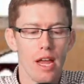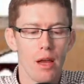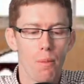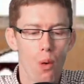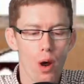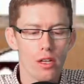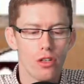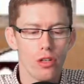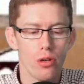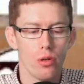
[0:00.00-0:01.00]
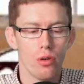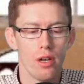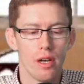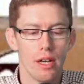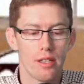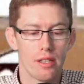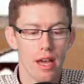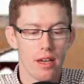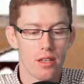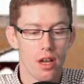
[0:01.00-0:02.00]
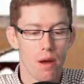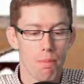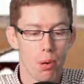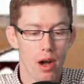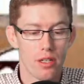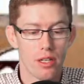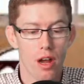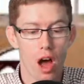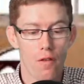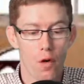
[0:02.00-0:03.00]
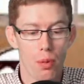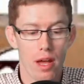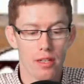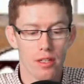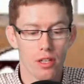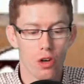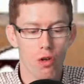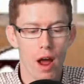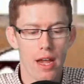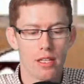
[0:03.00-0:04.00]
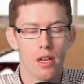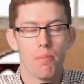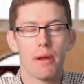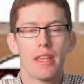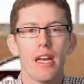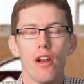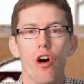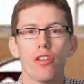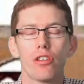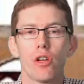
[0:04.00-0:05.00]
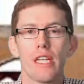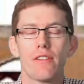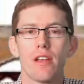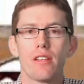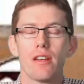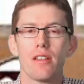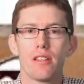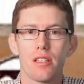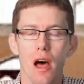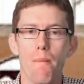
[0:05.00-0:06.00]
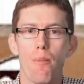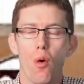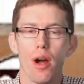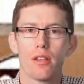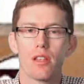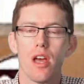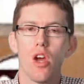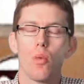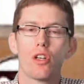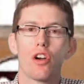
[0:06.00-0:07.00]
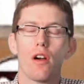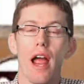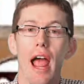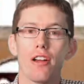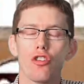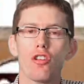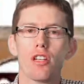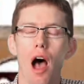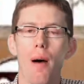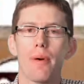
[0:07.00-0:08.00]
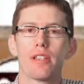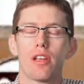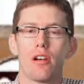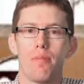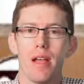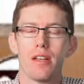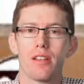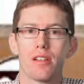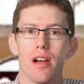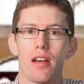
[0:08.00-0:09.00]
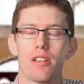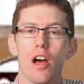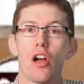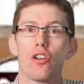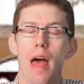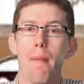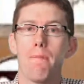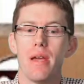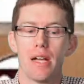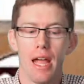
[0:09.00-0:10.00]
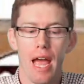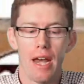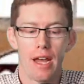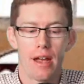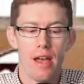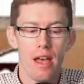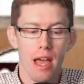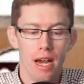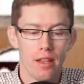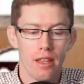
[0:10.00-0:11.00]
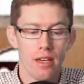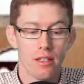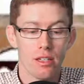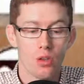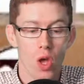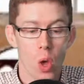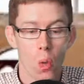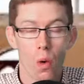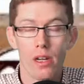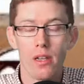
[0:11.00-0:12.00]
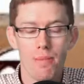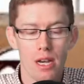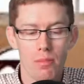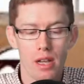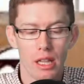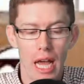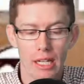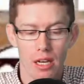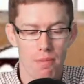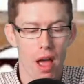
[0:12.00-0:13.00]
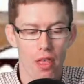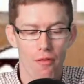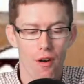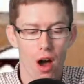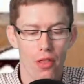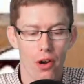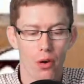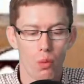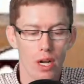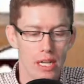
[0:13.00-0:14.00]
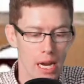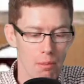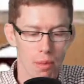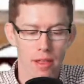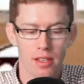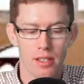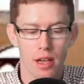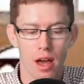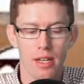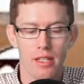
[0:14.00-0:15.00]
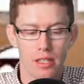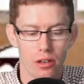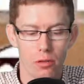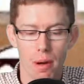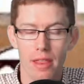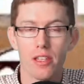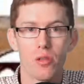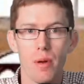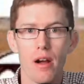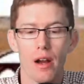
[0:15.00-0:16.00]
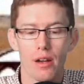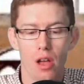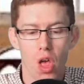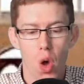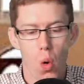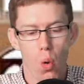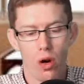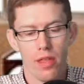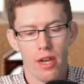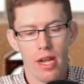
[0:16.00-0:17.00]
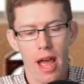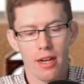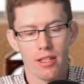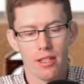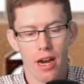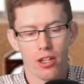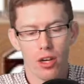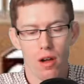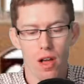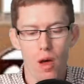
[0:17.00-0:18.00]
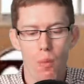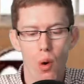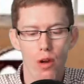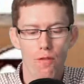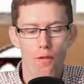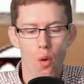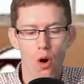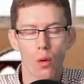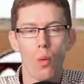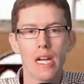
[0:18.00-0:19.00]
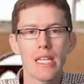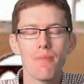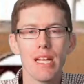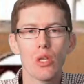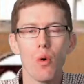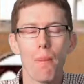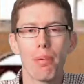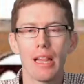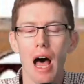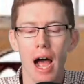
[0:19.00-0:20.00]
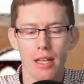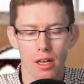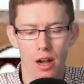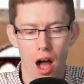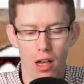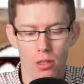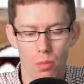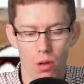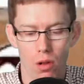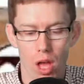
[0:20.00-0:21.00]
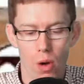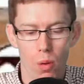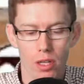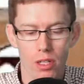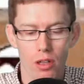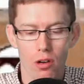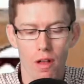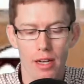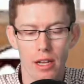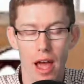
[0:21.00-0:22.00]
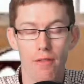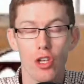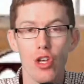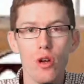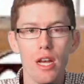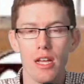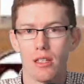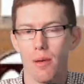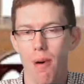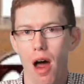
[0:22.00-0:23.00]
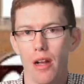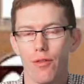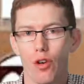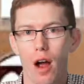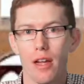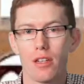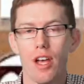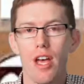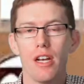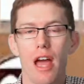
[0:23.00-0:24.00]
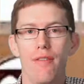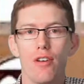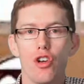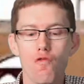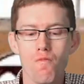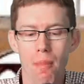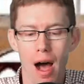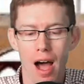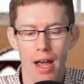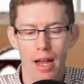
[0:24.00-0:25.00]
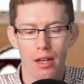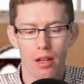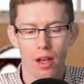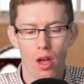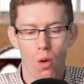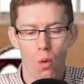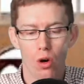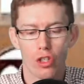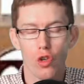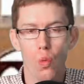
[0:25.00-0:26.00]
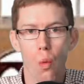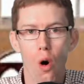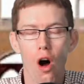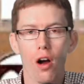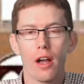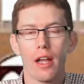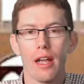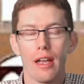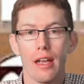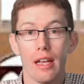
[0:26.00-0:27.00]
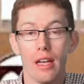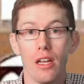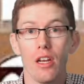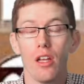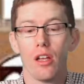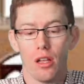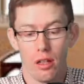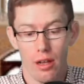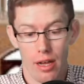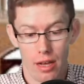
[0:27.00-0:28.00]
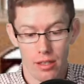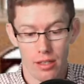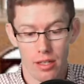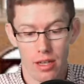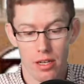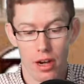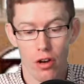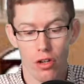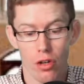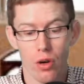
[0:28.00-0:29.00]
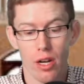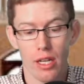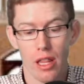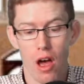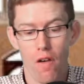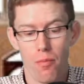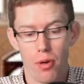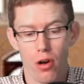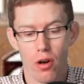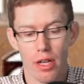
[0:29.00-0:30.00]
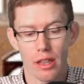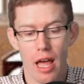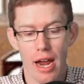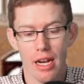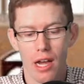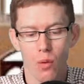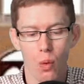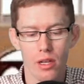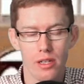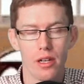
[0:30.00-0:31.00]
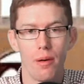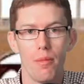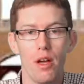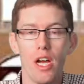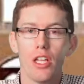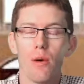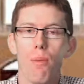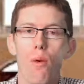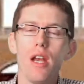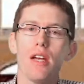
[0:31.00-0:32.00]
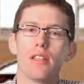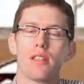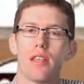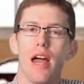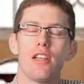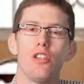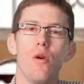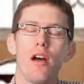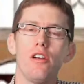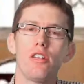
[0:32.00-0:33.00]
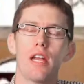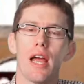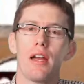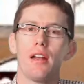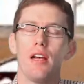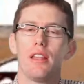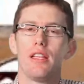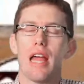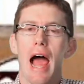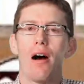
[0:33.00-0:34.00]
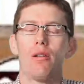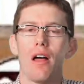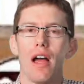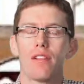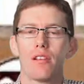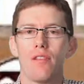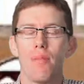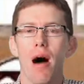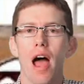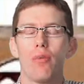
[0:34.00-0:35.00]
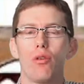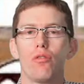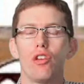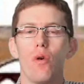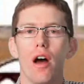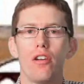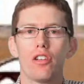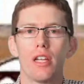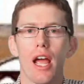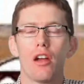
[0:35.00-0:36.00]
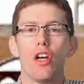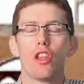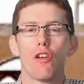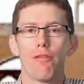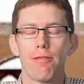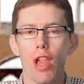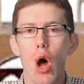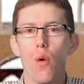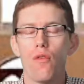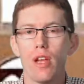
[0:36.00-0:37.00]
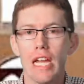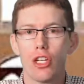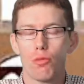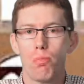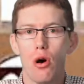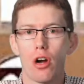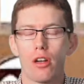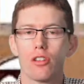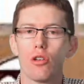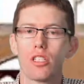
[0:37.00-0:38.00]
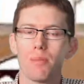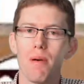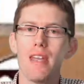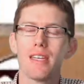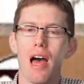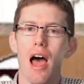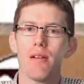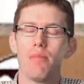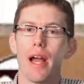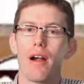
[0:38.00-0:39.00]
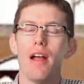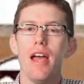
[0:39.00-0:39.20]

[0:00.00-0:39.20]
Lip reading: In point two, it says, praise to God for blessings in Christ, but then it also gives us subpoints, which are extra topics that are being discussed under that big heading. And in this, it's what does it mean to be elected by the Father, redeemed by the Son, and sealed by the Spirit? Or in the next section, point four, what does it mean to apply the gospel? What does it look like to have unity as the body of Christ, to have a new mind, or to walk in, as it says here, unity, love, purity, light, and wisdom. The point is that as you understand these outlines of the Bible, you understand the flow of each book. So spend time there.